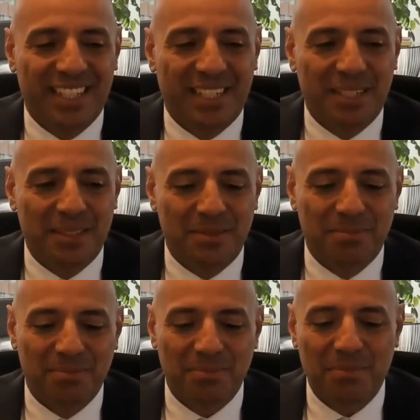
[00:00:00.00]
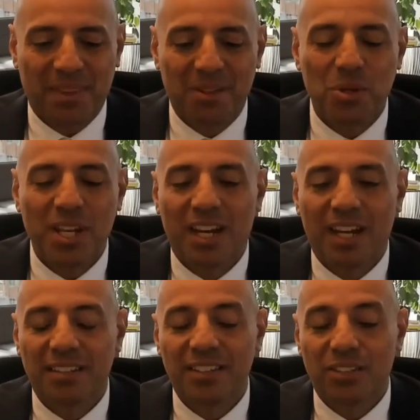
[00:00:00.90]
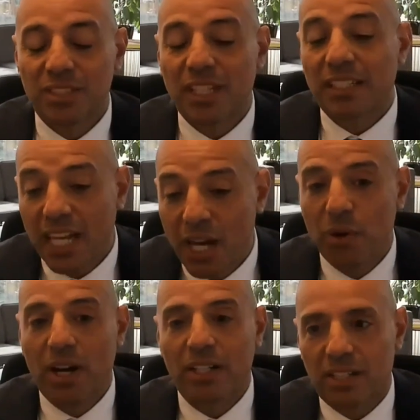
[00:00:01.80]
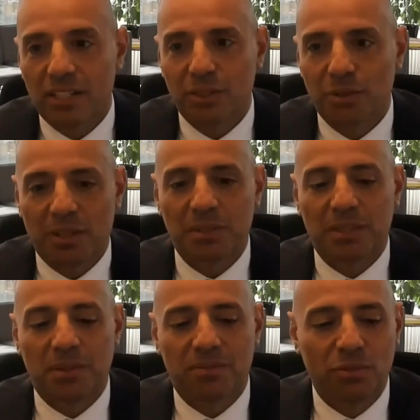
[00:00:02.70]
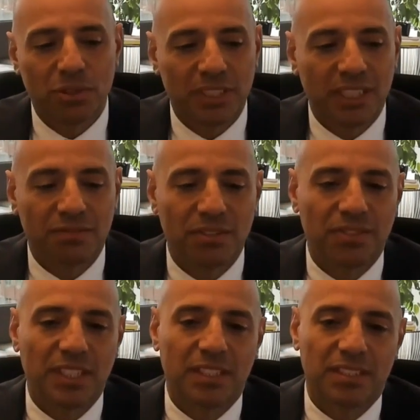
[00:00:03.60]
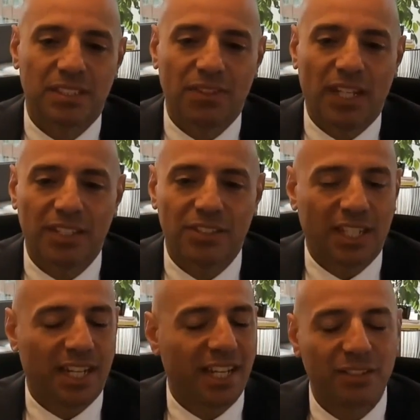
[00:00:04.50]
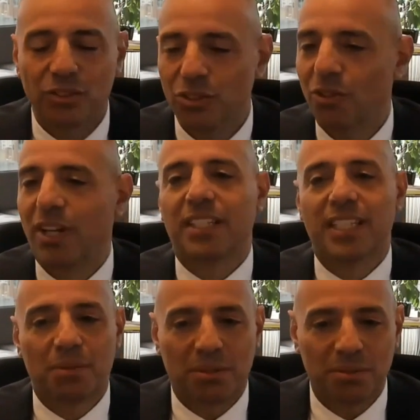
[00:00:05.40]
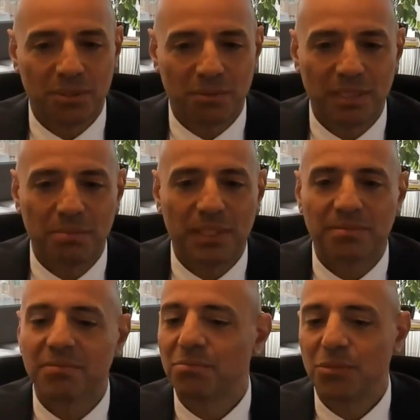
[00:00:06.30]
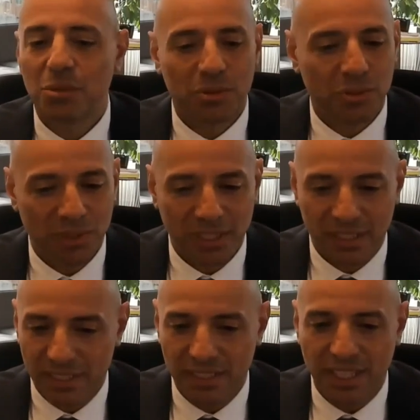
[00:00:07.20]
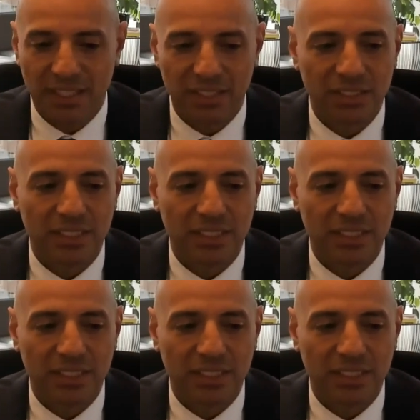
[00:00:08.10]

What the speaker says: Um, that's how I got into it. I was about 14, 15 years of age, and I had no idea what I was doing, but we were doing this together.